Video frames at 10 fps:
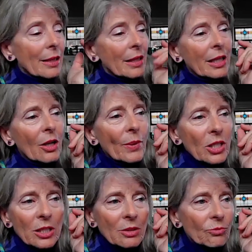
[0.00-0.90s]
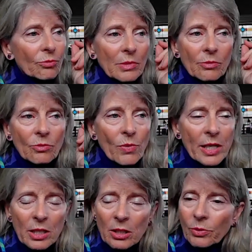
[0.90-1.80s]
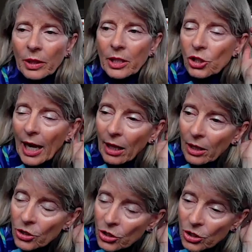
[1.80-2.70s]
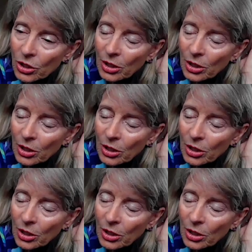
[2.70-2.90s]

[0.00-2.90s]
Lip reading: we just really challenged